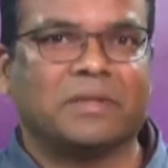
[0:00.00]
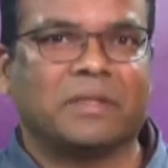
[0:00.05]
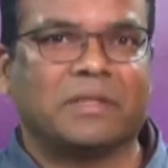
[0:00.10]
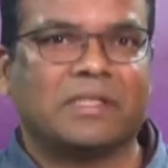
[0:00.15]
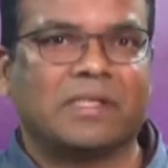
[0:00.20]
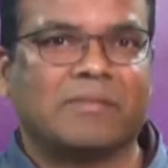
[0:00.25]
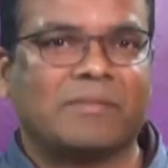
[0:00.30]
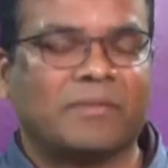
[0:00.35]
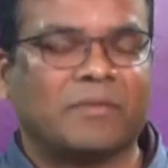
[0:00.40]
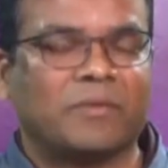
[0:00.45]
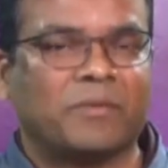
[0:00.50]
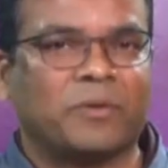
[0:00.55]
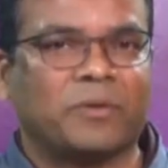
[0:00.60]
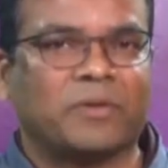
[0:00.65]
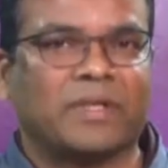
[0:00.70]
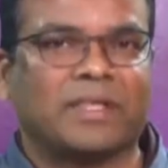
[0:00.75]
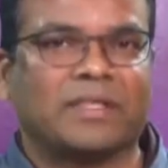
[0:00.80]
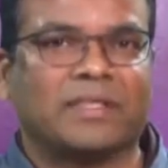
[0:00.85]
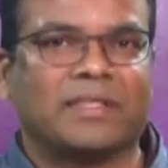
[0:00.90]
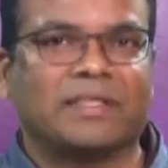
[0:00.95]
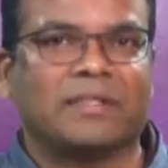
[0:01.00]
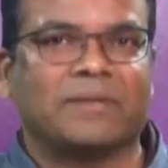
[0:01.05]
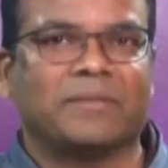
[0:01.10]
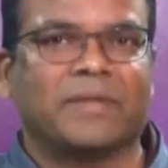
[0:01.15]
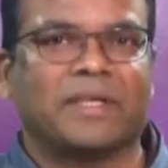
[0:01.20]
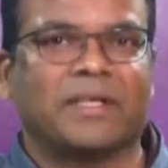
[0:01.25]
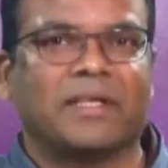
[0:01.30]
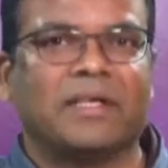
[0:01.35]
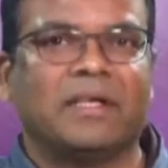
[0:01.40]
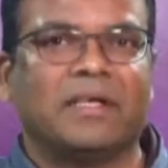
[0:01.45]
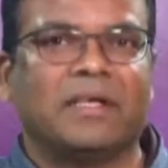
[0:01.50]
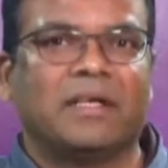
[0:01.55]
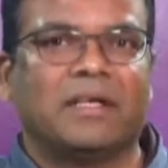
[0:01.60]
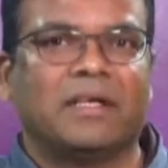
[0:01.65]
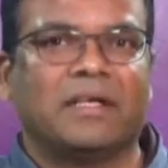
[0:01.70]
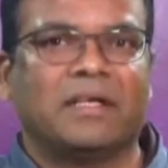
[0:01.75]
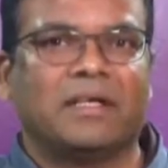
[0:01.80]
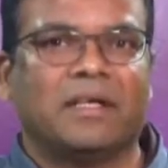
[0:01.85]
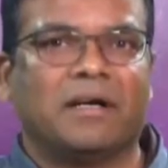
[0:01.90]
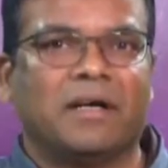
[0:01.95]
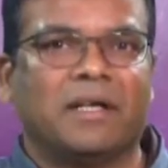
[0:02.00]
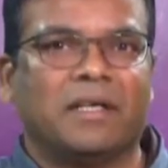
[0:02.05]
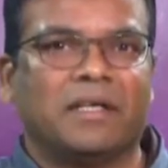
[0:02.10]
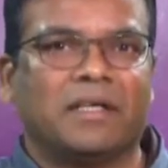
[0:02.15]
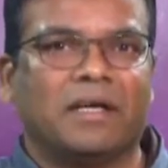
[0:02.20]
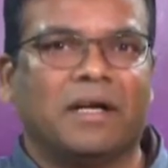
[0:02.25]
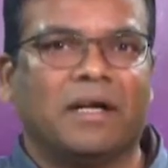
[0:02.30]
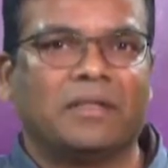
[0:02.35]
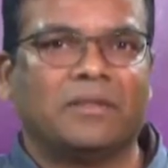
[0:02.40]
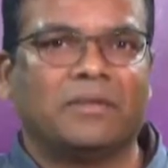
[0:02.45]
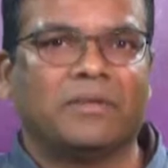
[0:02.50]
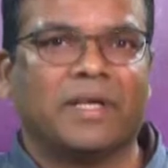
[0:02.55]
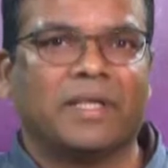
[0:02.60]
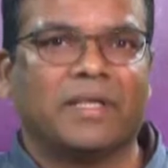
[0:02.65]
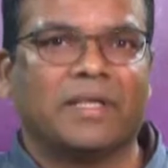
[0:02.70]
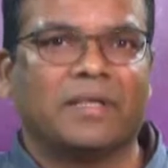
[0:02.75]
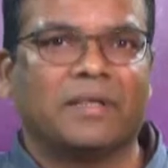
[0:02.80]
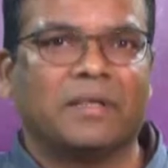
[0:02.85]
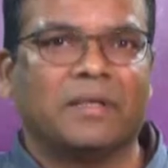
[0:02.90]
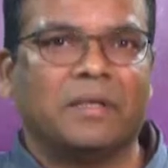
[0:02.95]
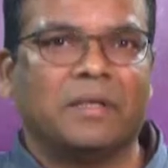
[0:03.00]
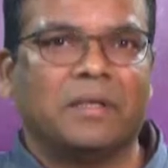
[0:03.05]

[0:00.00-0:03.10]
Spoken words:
some of the photons disappear altogether.